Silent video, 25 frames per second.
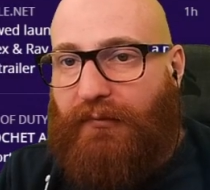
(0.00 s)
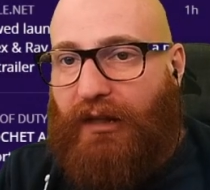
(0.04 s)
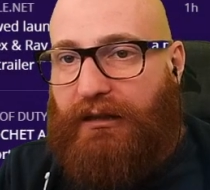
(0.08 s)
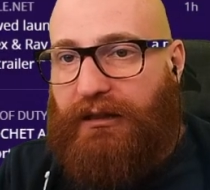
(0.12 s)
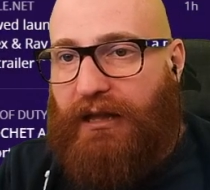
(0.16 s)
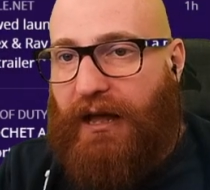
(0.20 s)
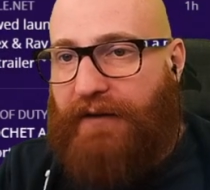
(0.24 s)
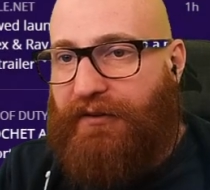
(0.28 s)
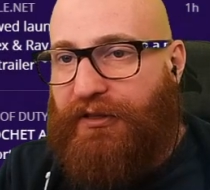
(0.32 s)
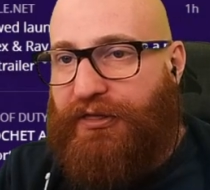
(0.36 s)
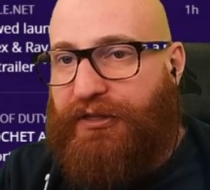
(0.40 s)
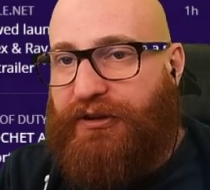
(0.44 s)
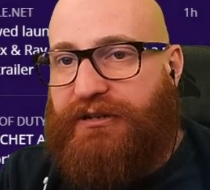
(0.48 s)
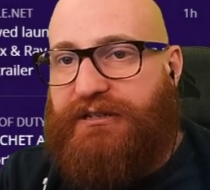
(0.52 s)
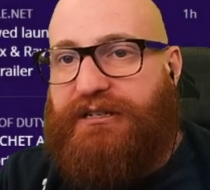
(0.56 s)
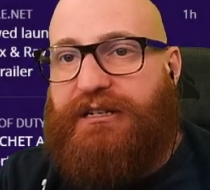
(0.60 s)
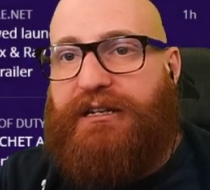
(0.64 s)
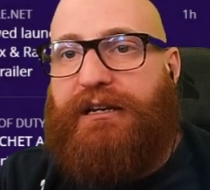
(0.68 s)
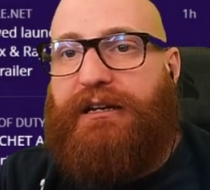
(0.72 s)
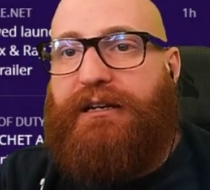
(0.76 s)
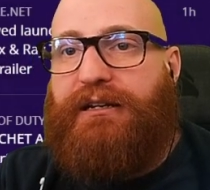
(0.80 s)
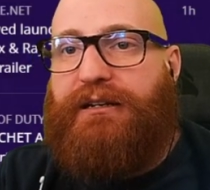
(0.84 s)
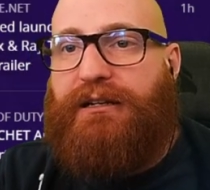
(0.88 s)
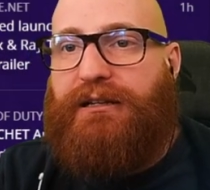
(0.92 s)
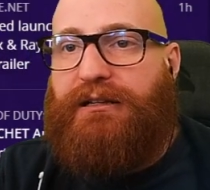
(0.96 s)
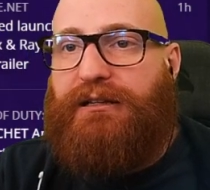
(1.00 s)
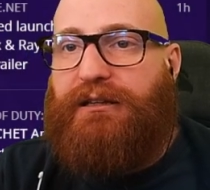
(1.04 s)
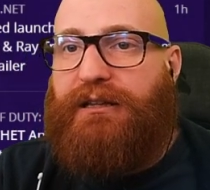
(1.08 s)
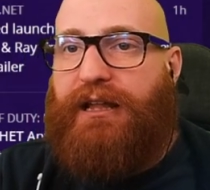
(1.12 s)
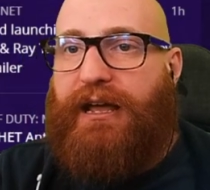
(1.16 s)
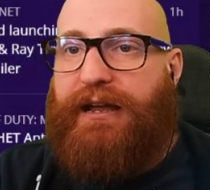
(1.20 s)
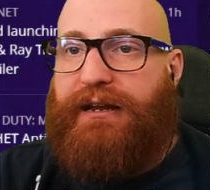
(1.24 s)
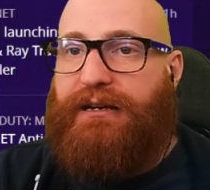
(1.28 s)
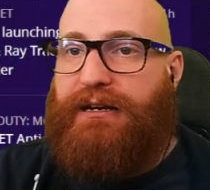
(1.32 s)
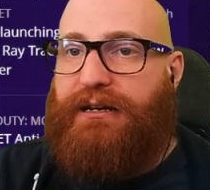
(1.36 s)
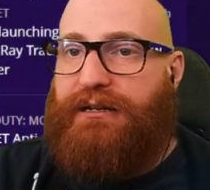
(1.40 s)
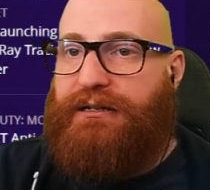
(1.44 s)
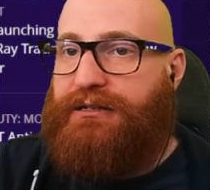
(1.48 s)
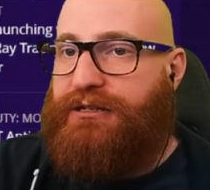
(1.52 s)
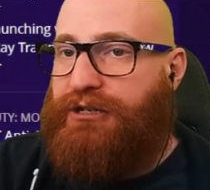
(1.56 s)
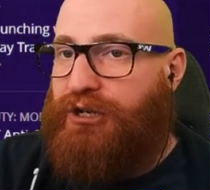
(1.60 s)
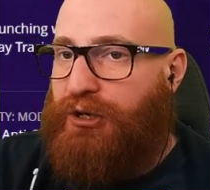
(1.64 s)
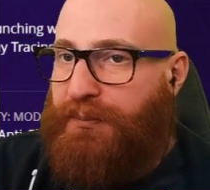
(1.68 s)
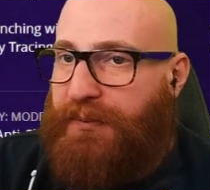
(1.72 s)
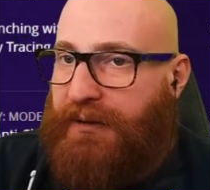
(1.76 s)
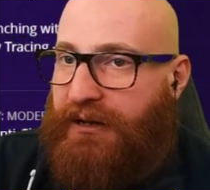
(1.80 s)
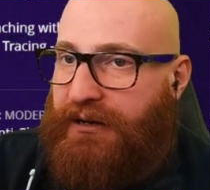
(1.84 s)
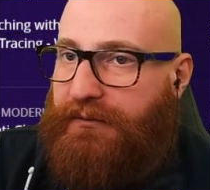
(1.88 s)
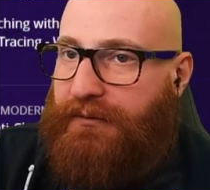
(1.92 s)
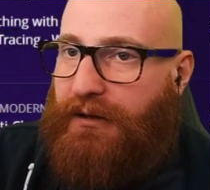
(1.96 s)
Level 13, Lightning
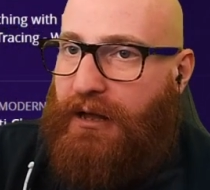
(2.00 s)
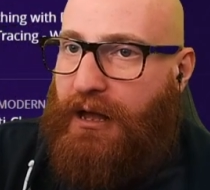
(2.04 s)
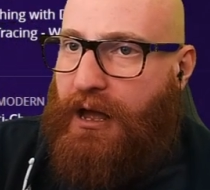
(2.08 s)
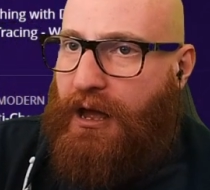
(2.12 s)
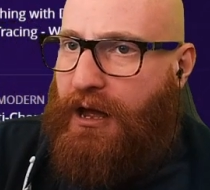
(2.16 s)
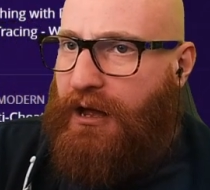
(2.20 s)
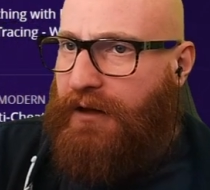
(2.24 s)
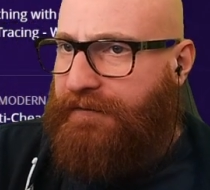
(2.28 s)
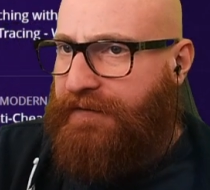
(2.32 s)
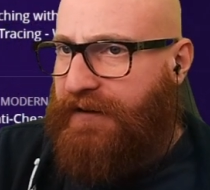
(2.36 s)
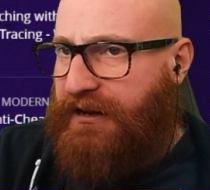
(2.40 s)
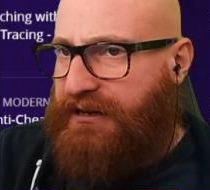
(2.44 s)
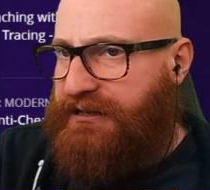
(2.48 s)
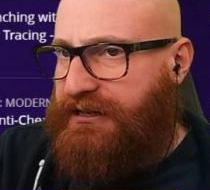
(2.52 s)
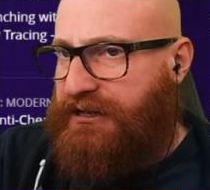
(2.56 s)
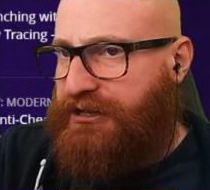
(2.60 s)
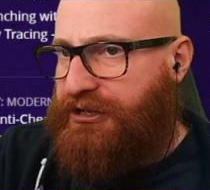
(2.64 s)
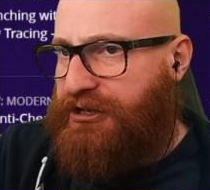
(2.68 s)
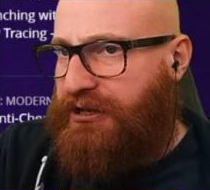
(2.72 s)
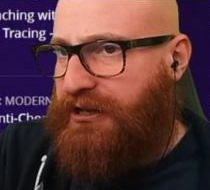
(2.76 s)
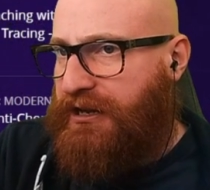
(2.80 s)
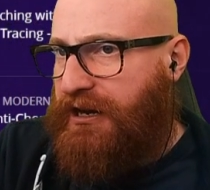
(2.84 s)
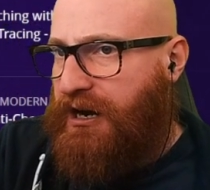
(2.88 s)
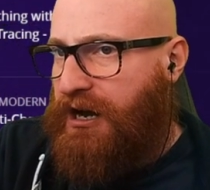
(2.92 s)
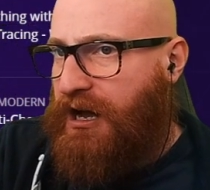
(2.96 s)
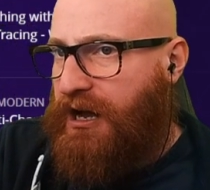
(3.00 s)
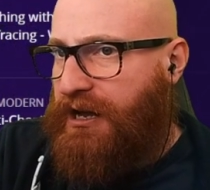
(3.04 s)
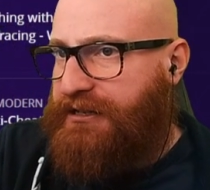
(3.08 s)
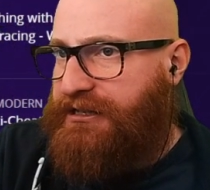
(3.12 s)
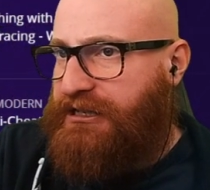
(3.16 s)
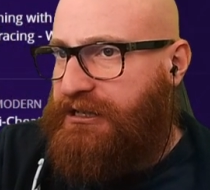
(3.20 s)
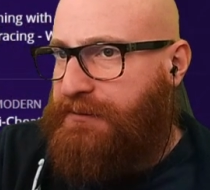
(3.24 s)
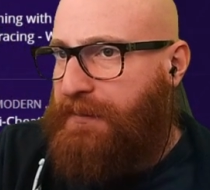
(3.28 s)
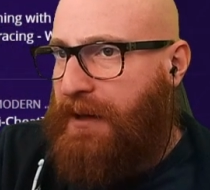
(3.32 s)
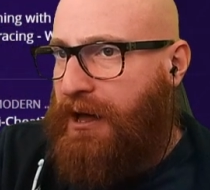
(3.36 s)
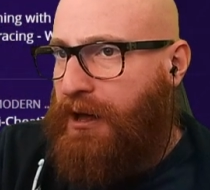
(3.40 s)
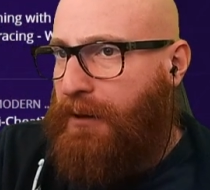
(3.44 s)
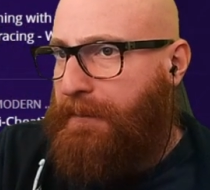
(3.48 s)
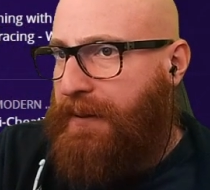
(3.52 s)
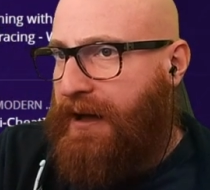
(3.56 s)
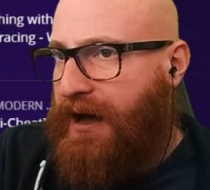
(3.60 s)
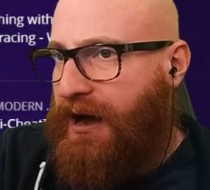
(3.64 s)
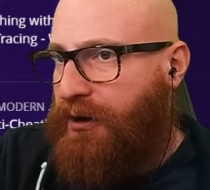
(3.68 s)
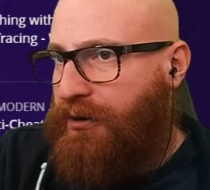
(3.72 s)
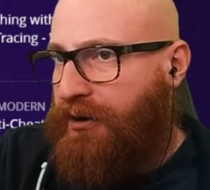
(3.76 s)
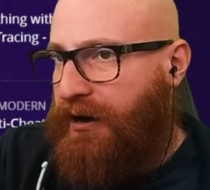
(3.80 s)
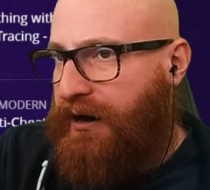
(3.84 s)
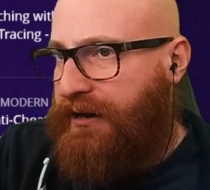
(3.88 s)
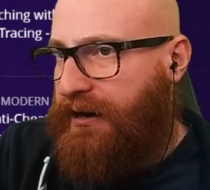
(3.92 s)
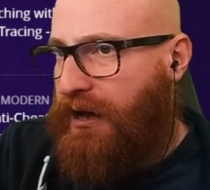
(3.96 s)
Serpent. Fixed an issue that caused Spell
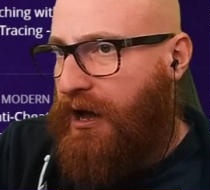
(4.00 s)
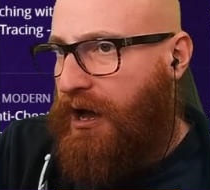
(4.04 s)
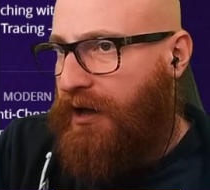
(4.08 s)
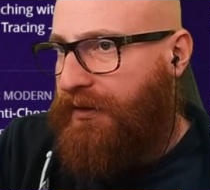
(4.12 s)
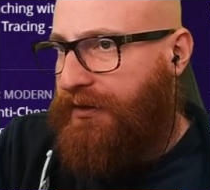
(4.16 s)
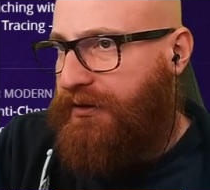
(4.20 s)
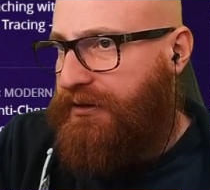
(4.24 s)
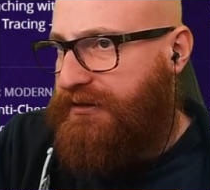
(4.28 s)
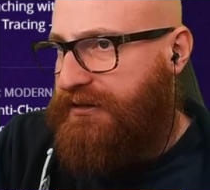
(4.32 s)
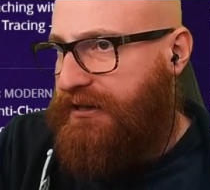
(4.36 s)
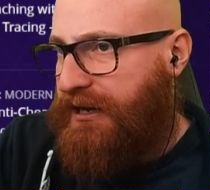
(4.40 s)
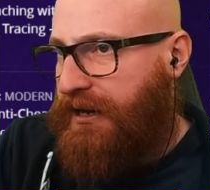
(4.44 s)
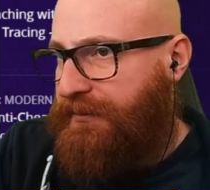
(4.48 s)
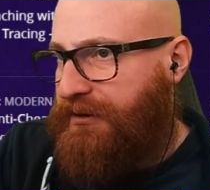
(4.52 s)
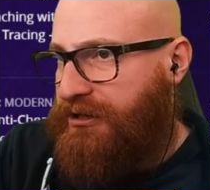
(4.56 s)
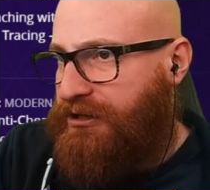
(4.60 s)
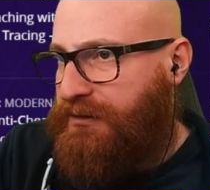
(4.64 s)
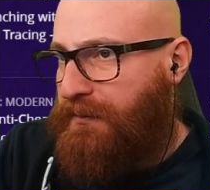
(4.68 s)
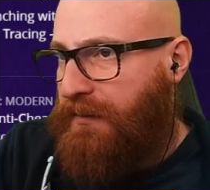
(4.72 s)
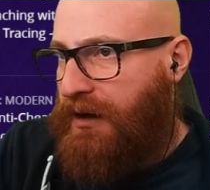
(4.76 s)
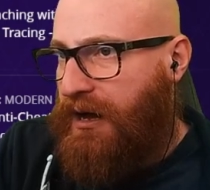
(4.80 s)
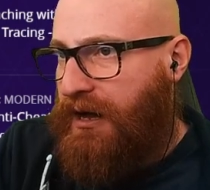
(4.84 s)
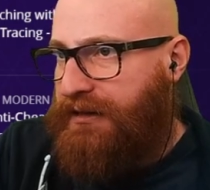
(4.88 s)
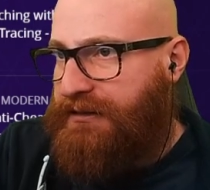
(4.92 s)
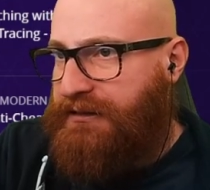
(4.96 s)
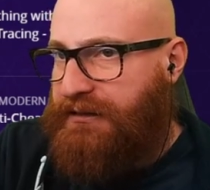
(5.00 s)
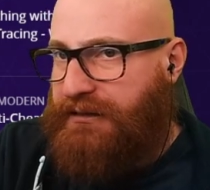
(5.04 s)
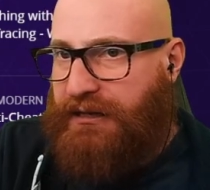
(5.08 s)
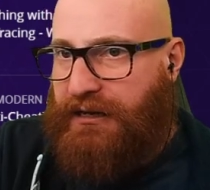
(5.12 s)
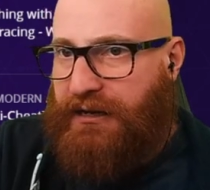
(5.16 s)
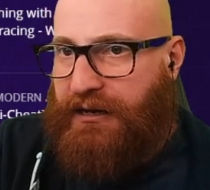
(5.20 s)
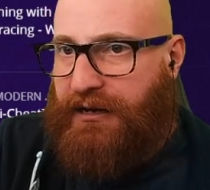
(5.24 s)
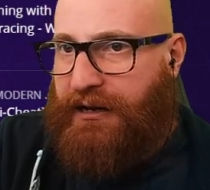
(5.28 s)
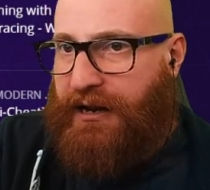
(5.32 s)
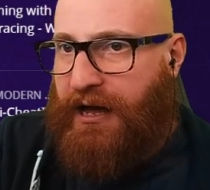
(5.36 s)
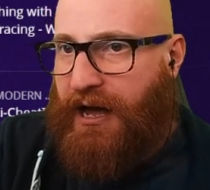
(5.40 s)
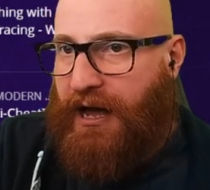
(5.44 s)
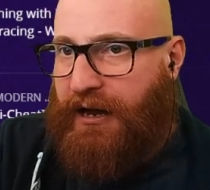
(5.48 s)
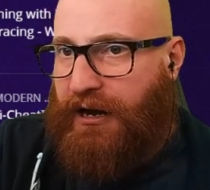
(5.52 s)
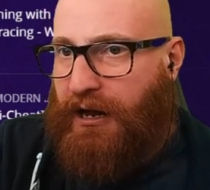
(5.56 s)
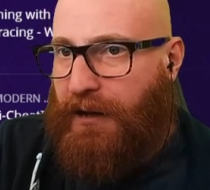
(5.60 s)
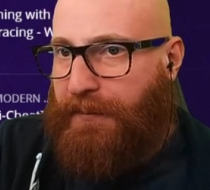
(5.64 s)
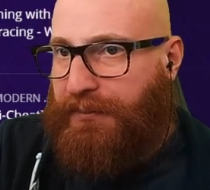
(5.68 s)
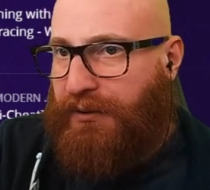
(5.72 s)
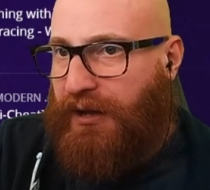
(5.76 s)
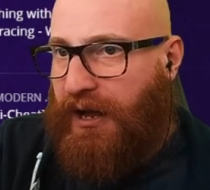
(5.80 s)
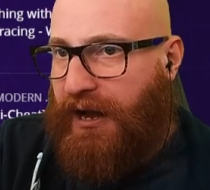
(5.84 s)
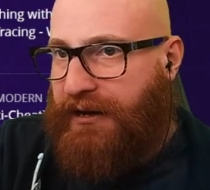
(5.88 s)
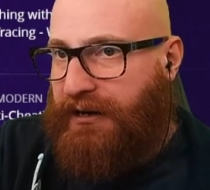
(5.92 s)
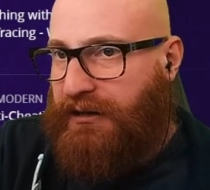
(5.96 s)
Power and other damage mods to not
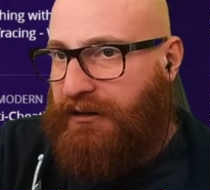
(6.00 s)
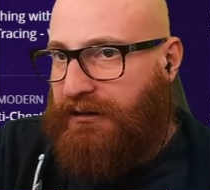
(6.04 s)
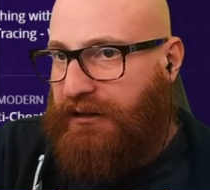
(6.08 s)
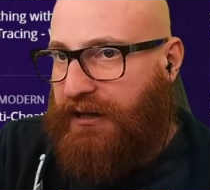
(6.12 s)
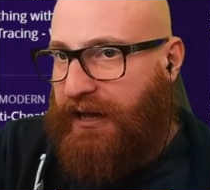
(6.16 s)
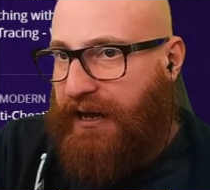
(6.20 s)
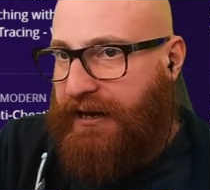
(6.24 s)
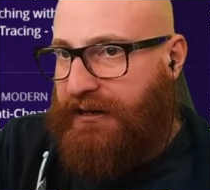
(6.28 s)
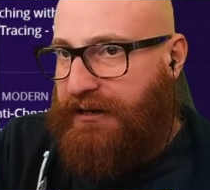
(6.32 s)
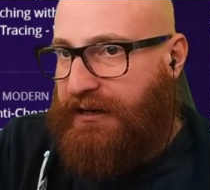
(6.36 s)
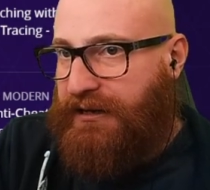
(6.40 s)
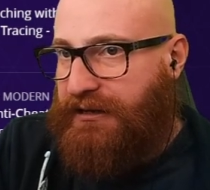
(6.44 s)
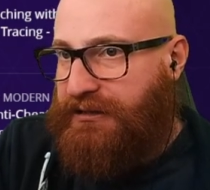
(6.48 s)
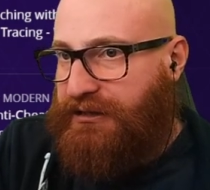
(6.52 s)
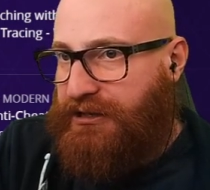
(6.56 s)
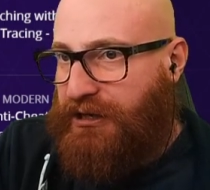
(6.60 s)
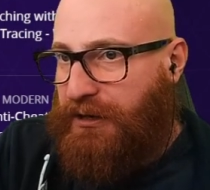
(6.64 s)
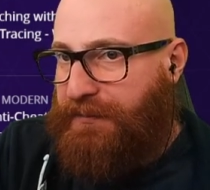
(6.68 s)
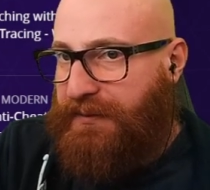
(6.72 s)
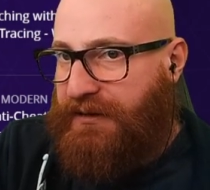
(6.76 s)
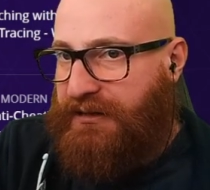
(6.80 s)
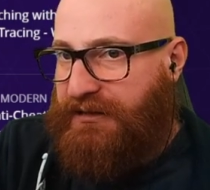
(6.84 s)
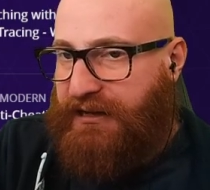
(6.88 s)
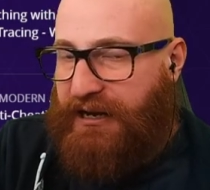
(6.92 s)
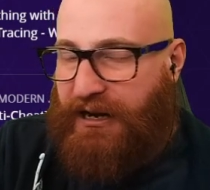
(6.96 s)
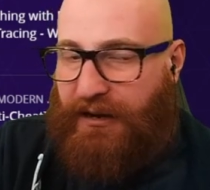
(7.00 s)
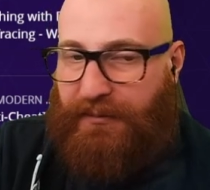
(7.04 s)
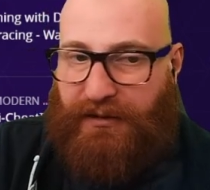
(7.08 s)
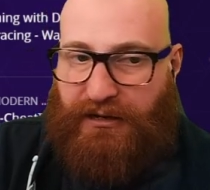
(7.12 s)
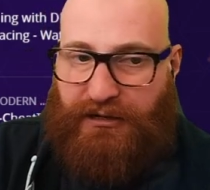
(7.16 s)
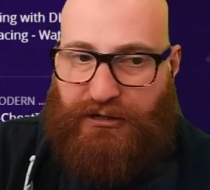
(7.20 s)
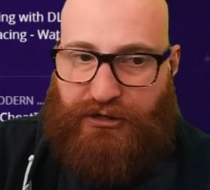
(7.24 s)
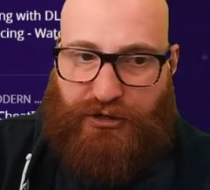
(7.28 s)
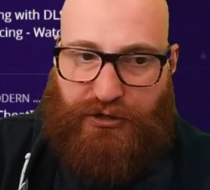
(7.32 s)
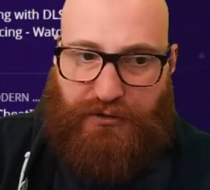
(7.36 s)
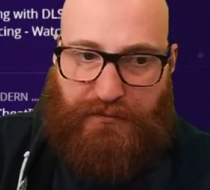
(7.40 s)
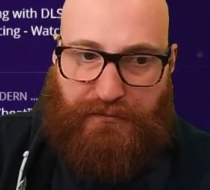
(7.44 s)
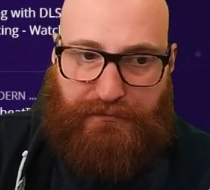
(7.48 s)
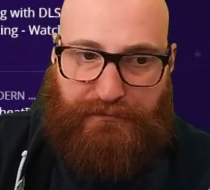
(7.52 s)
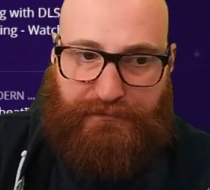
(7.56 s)
apply to Lightning Serpent damage.